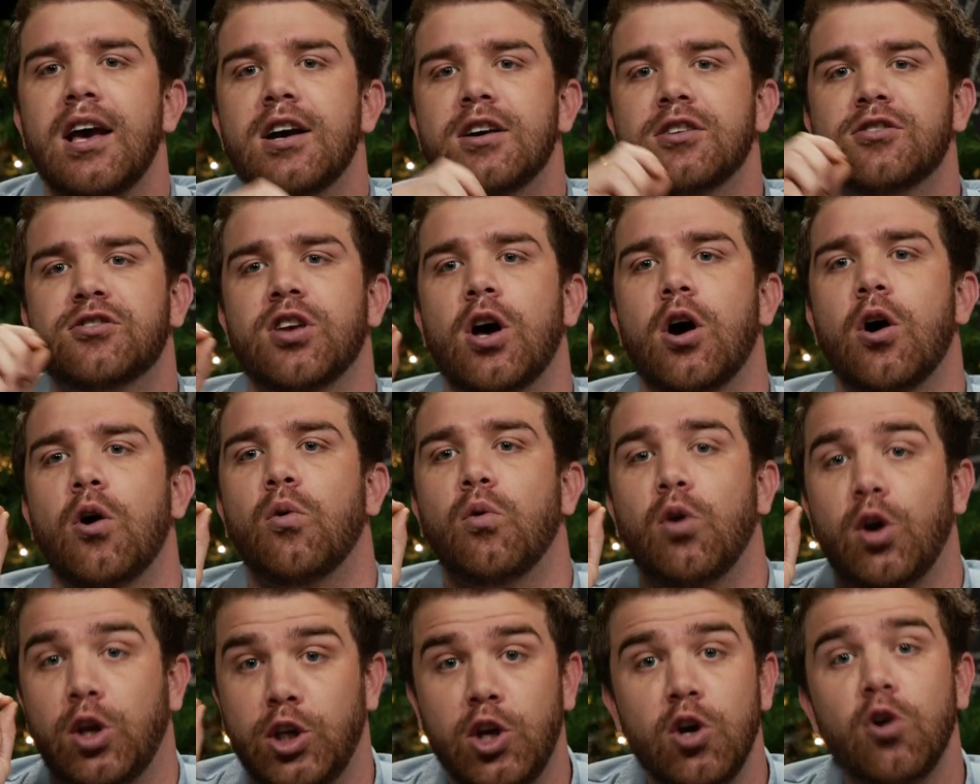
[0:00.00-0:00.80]

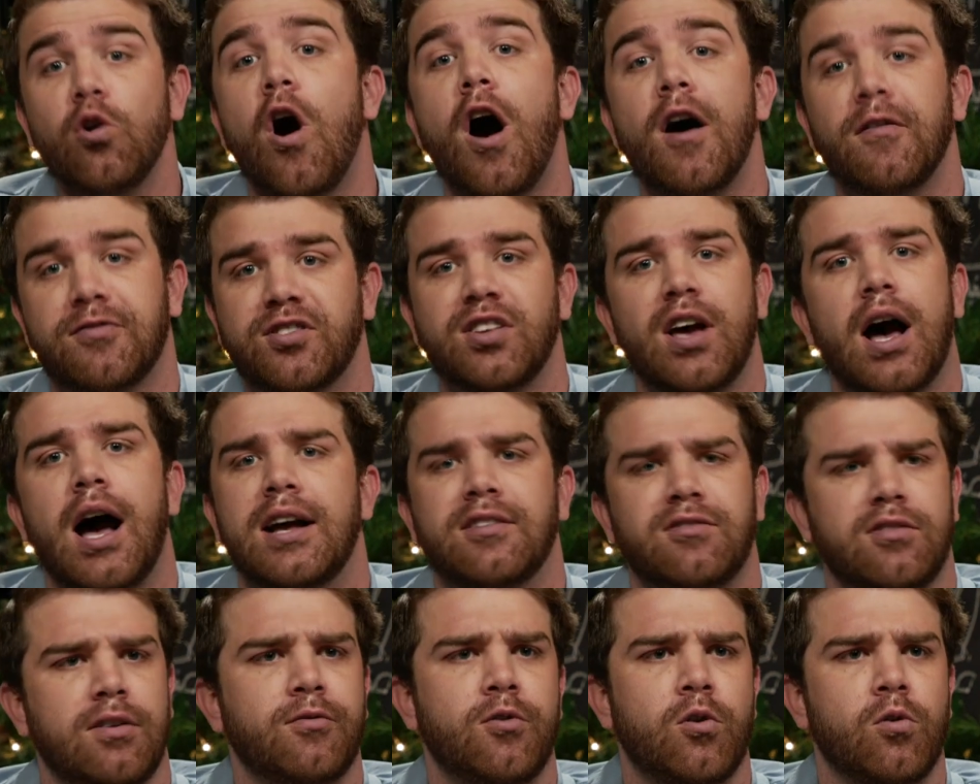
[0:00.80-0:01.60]
So you're
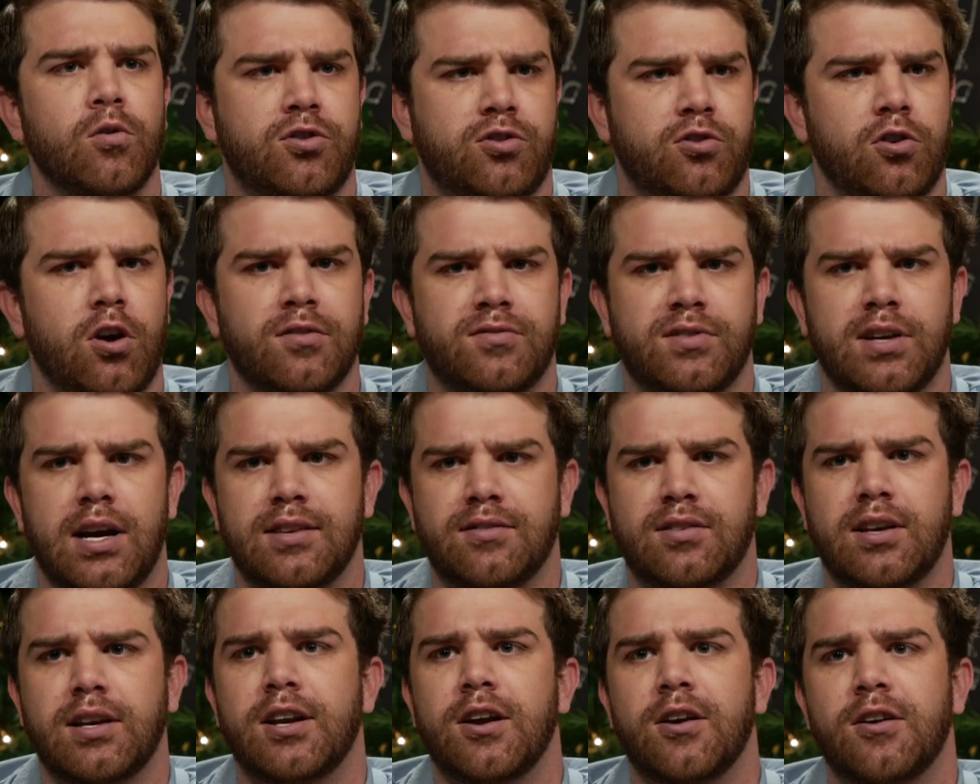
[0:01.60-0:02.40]
offsides. Of course you're
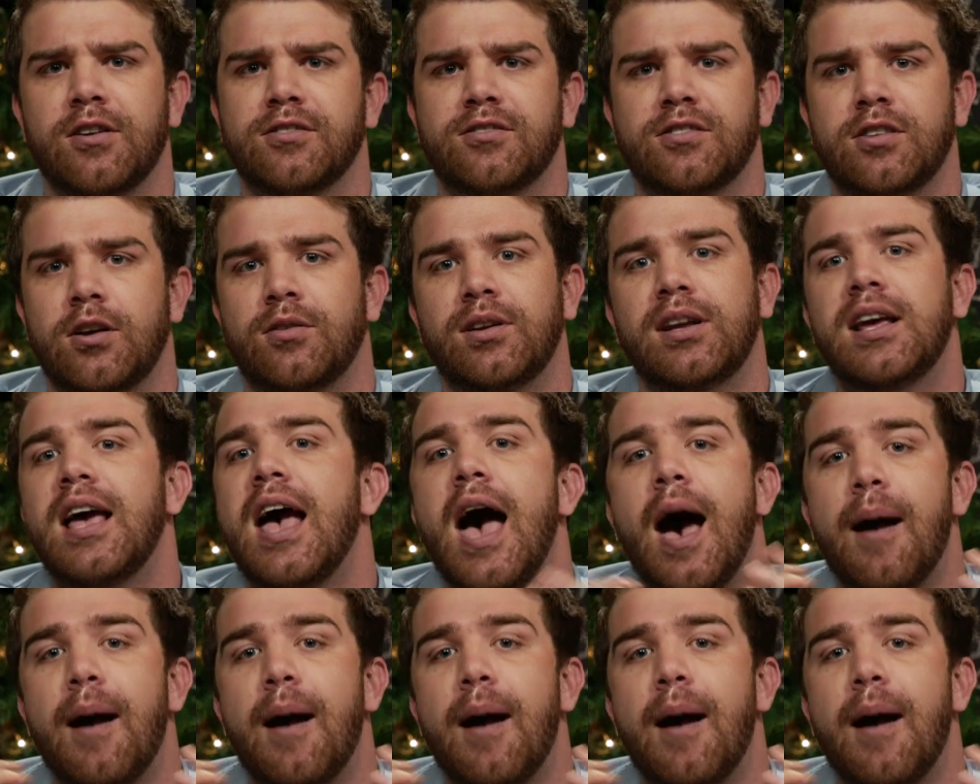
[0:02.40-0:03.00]
offsides, Kadarius Toney.